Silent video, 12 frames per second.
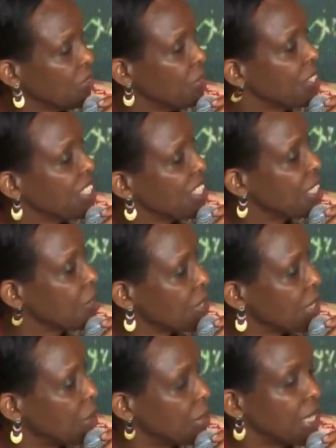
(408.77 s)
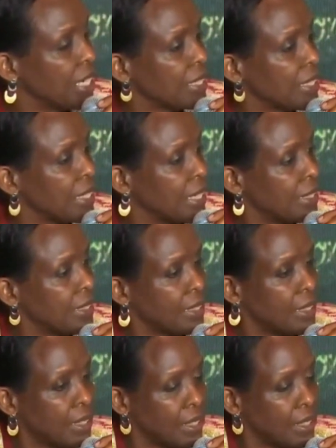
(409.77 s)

the Food System Summit has done